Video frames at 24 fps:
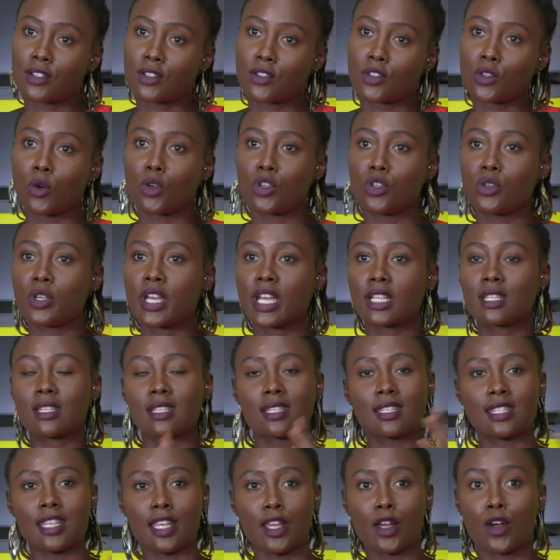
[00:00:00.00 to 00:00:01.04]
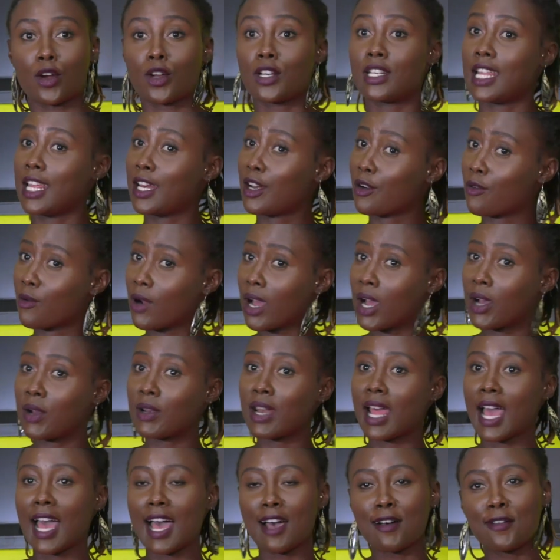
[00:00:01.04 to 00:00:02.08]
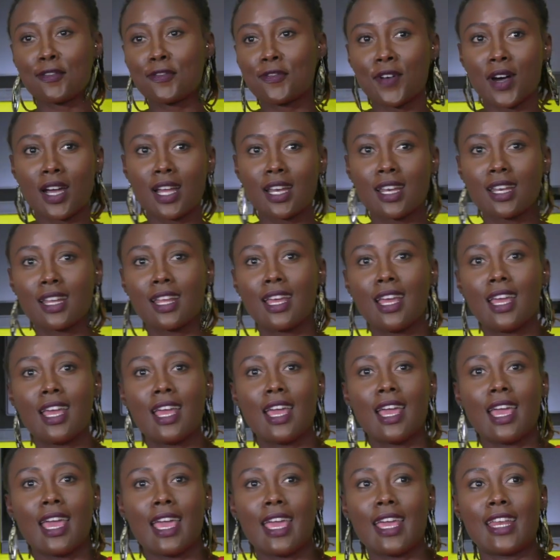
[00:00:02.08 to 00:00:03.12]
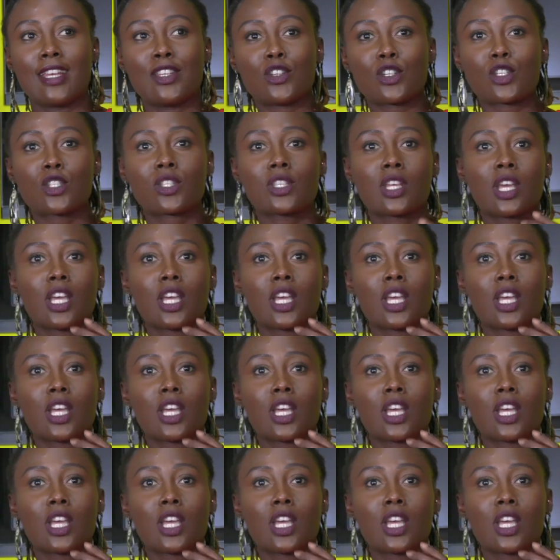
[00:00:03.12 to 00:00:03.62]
So you get to see her date around, have fun, and just,